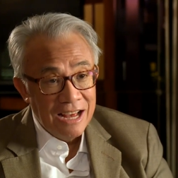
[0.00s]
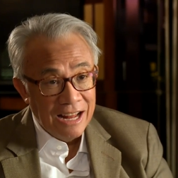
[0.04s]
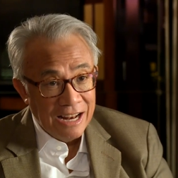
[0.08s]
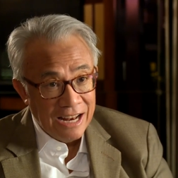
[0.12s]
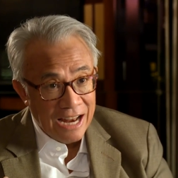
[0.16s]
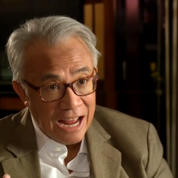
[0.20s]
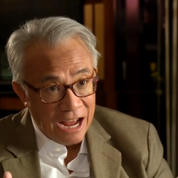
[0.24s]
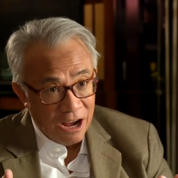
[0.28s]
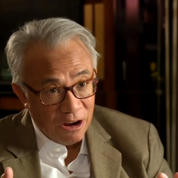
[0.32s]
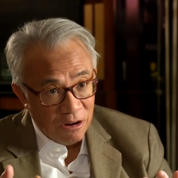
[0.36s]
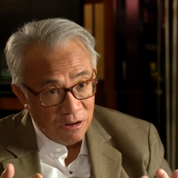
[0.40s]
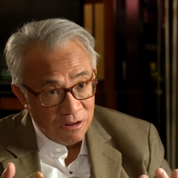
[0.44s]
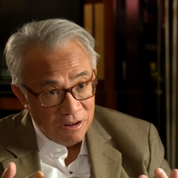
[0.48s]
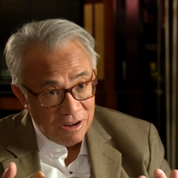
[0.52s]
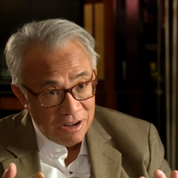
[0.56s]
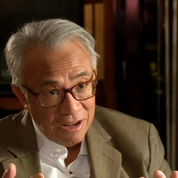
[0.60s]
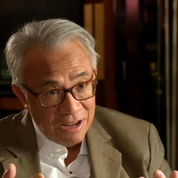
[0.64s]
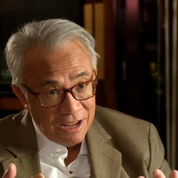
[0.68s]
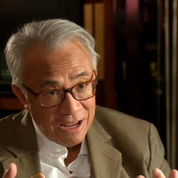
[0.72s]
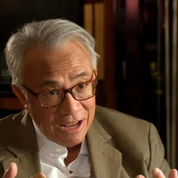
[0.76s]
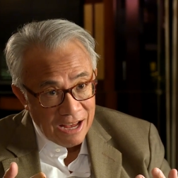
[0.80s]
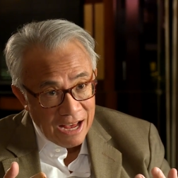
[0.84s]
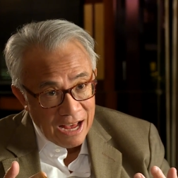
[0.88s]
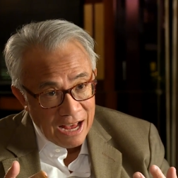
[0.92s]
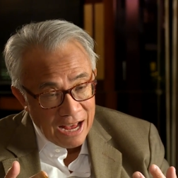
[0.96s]
Now,
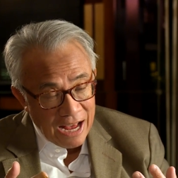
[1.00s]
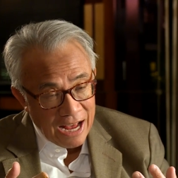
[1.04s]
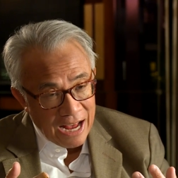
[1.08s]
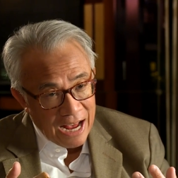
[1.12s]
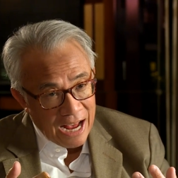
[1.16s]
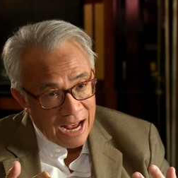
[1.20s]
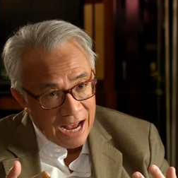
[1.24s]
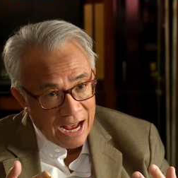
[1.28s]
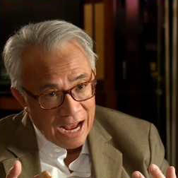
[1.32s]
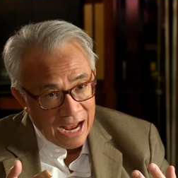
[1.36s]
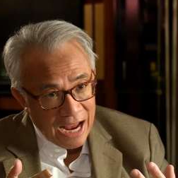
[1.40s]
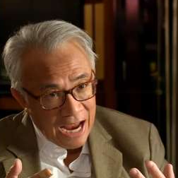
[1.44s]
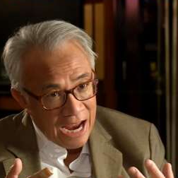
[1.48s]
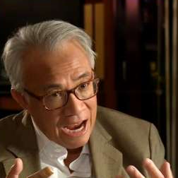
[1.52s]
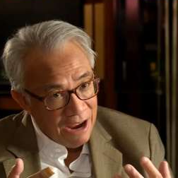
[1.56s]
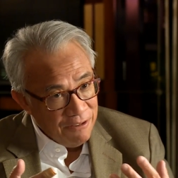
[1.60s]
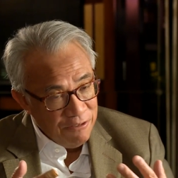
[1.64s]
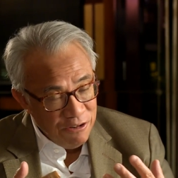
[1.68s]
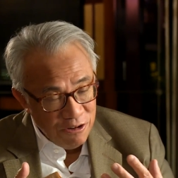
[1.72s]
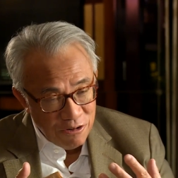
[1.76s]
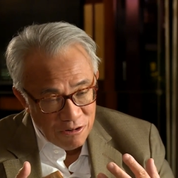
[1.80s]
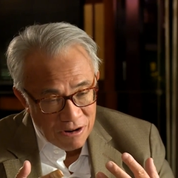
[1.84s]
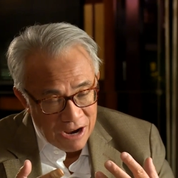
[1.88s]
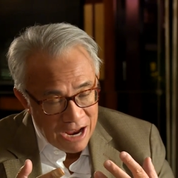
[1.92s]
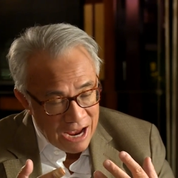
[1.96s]
have
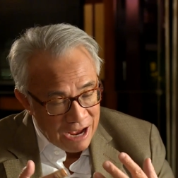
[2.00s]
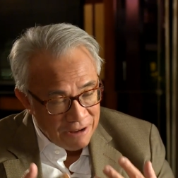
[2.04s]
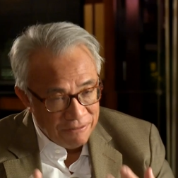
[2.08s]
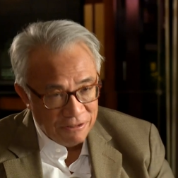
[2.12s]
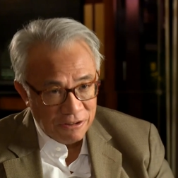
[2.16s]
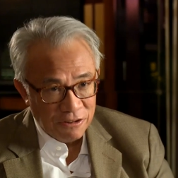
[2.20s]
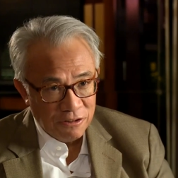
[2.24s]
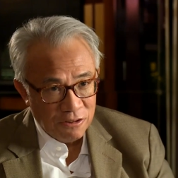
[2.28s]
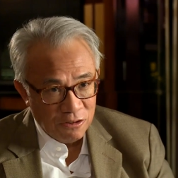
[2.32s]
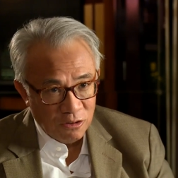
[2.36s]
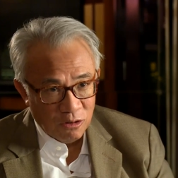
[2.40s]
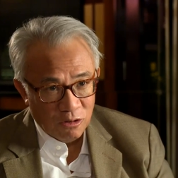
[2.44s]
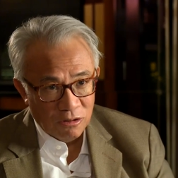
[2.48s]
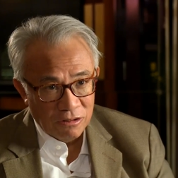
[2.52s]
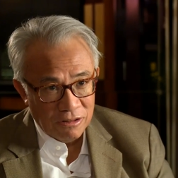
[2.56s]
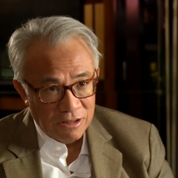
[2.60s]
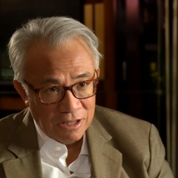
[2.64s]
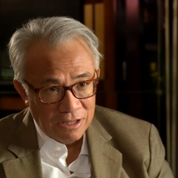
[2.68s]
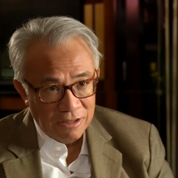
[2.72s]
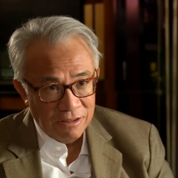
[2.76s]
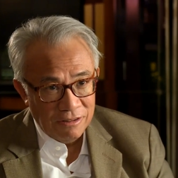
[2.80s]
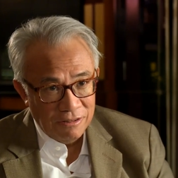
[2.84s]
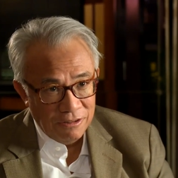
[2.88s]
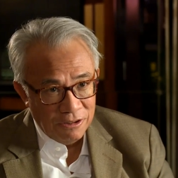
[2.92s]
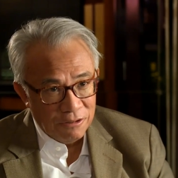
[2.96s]
you ever thought
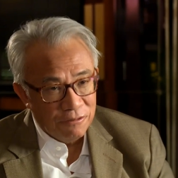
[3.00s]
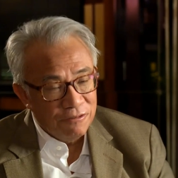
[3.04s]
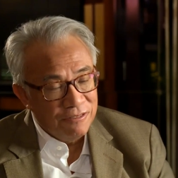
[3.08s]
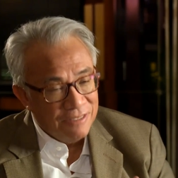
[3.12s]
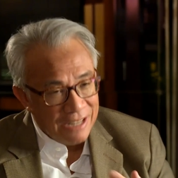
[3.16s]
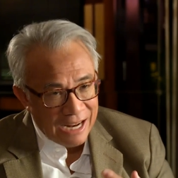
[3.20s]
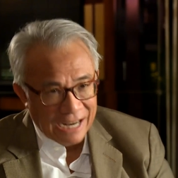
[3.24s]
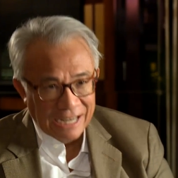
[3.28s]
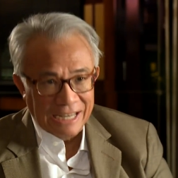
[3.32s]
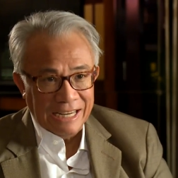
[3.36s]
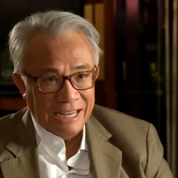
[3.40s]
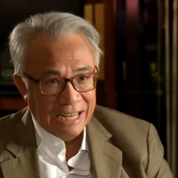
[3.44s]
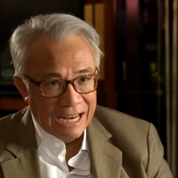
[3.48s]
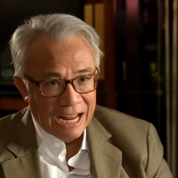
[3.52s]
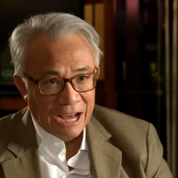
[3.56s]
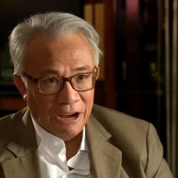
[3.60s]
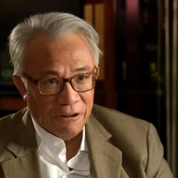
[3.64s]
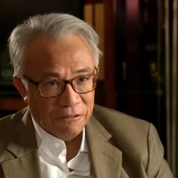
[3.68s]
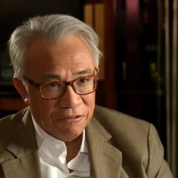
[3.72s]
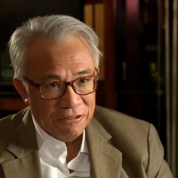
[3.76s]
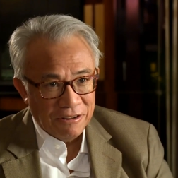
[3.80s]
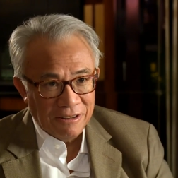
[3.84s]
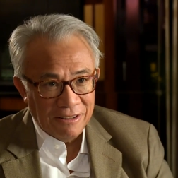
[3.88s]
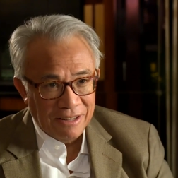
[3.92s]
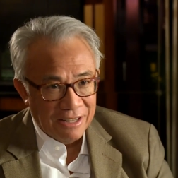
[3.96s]
that you've done
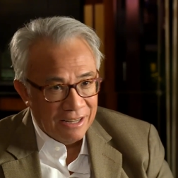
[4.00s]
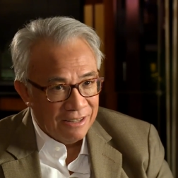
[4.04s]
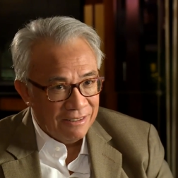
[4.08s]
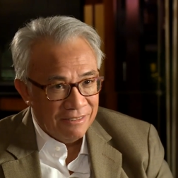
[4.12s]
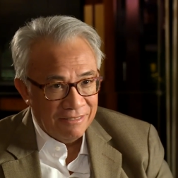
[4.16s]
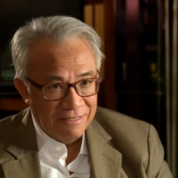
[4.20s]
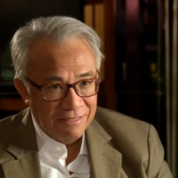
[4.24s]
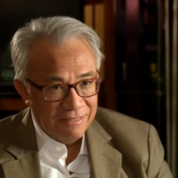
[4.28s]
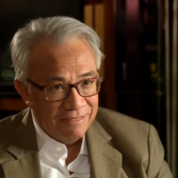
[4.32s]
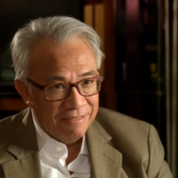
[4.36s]
enough and that,